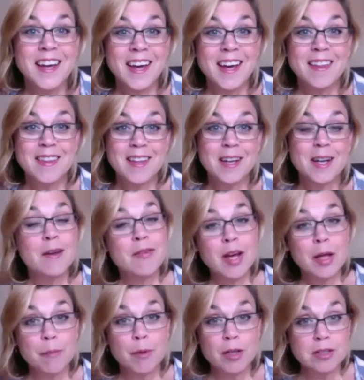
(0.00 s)
and then I've
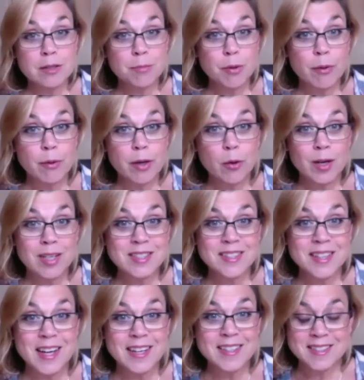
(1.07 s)
had multiple requests
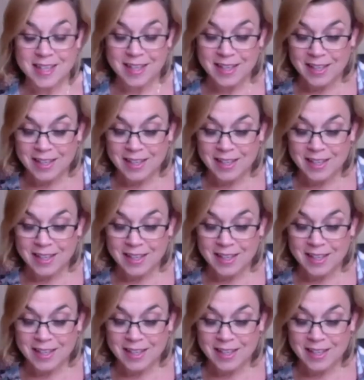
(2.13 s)
last then.